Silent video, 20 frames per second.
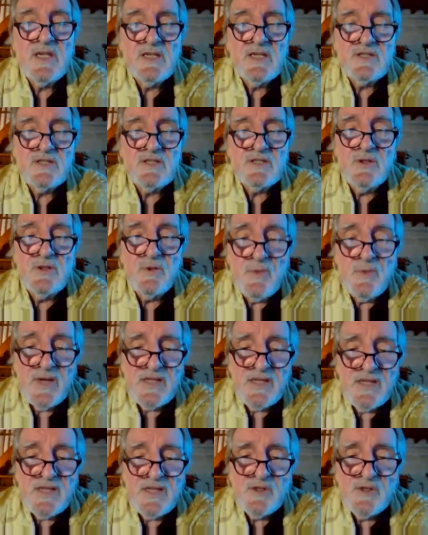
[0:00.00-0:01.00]
So
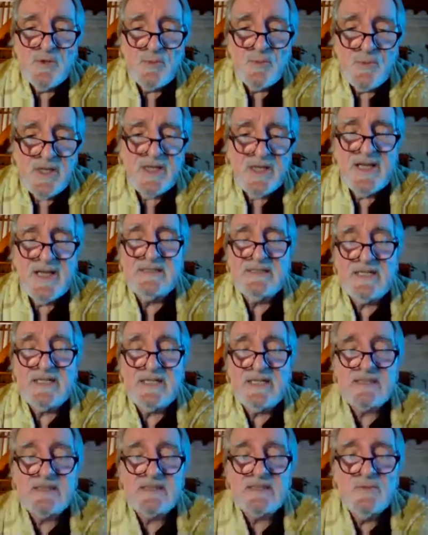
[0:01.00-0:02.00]
when you realize
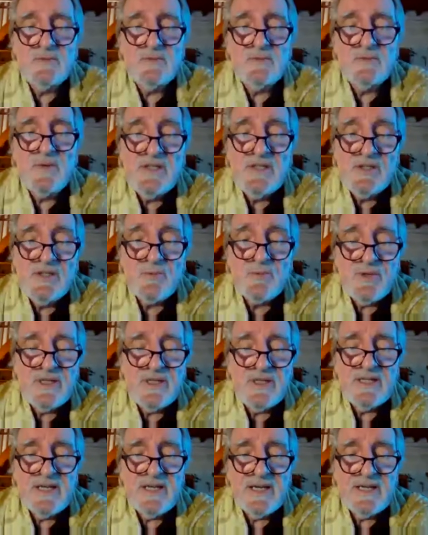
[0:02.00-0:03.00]
that, when you
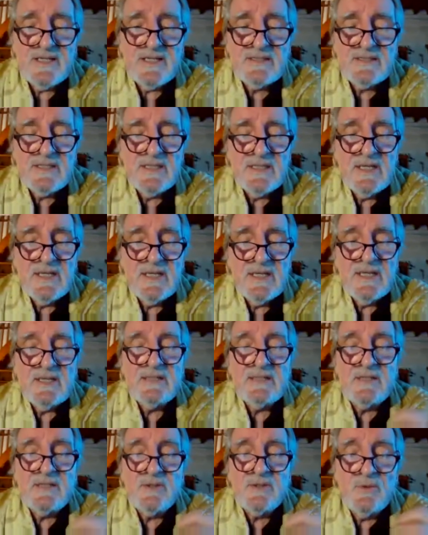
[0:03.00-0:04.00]
realize
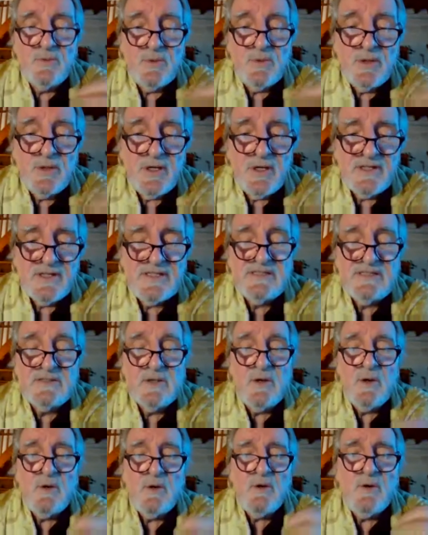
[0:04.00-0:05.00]
that the word is
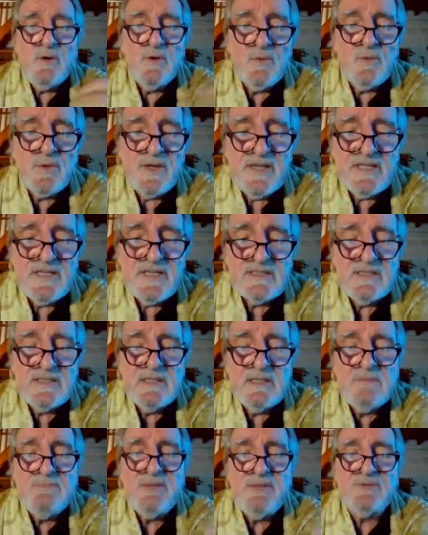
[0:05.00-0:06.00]
always
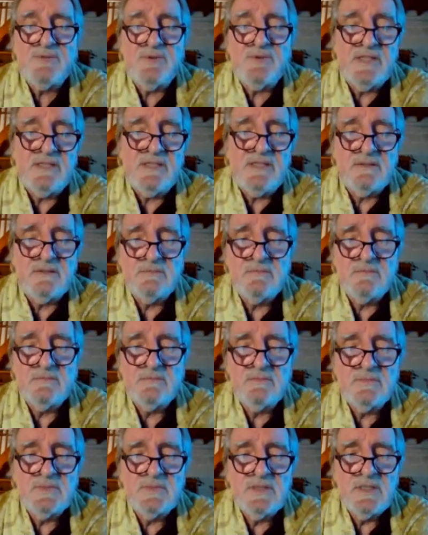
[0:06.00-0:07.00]
in between,
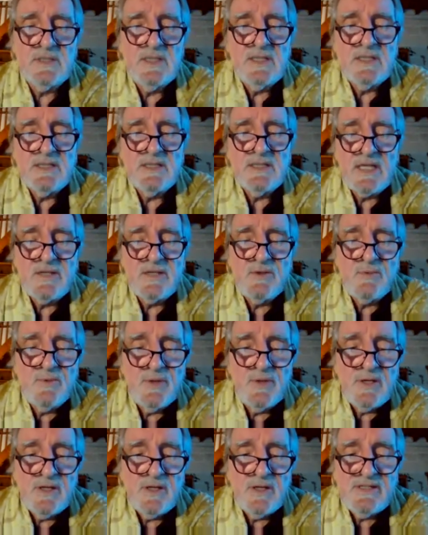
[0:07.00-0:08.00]
that the
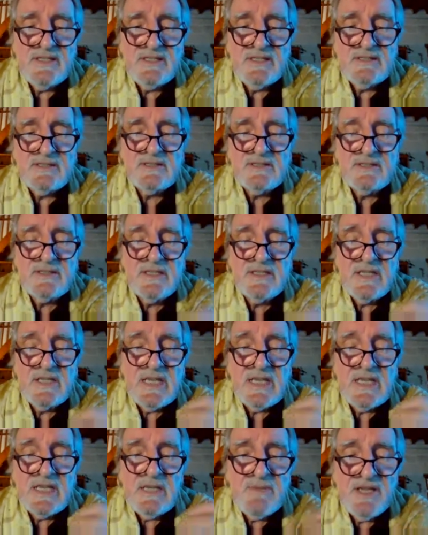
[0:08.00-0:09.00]
word is,
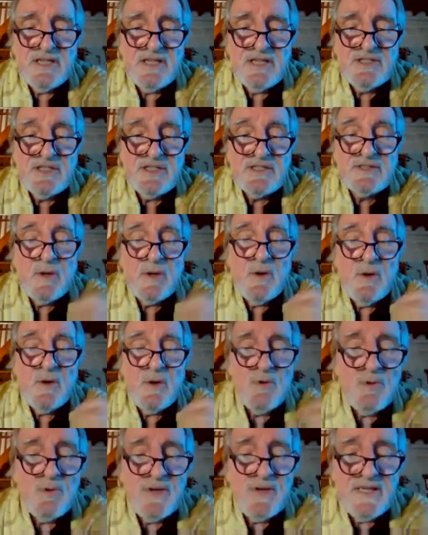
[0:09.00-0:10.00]
the image is
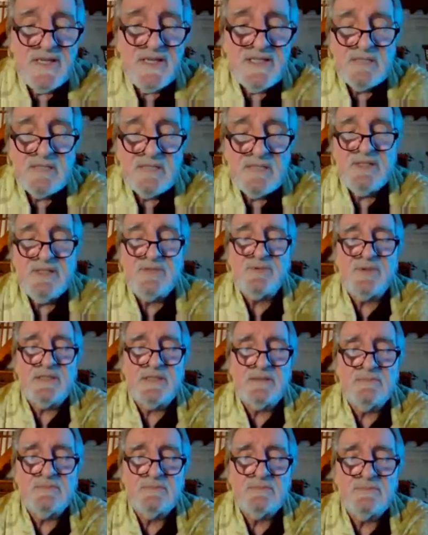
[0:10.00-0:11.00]
always in
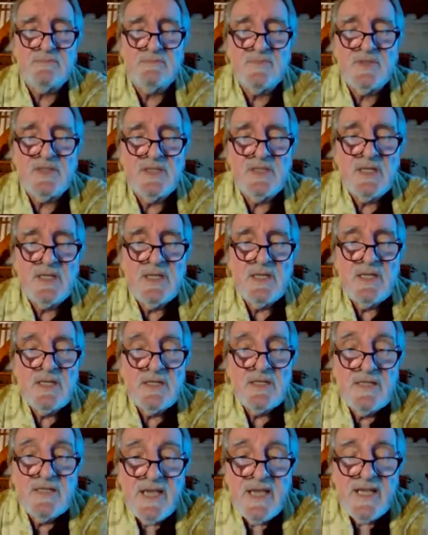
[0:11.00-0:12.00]
between,
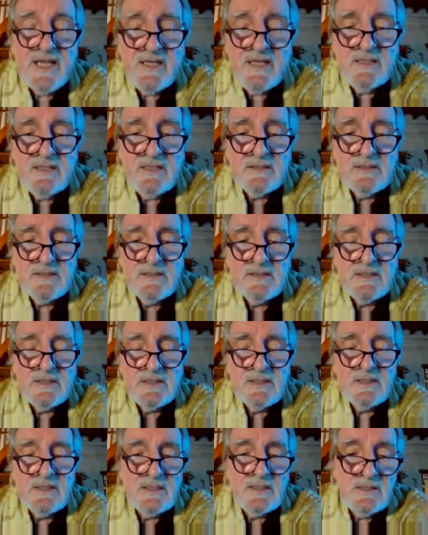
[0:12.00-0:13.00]
then
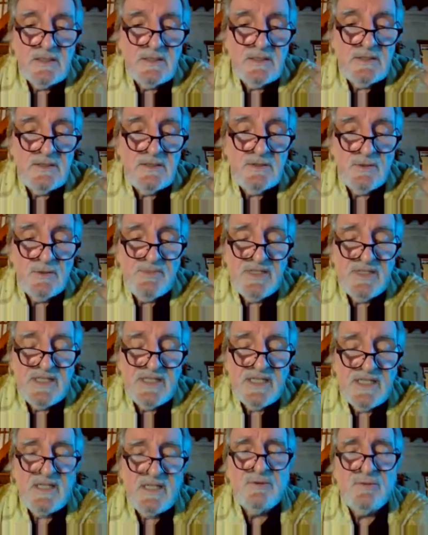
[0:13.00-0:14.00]
you
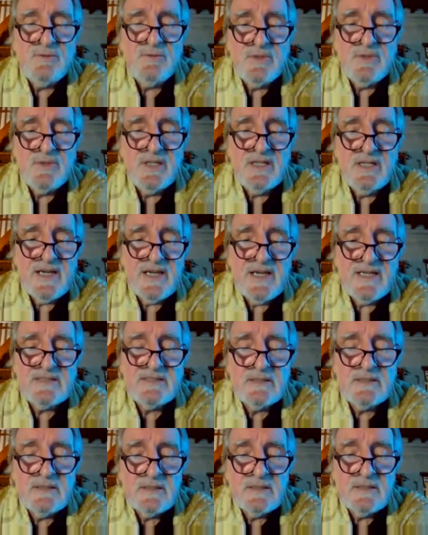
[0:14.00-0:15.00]
begin to realize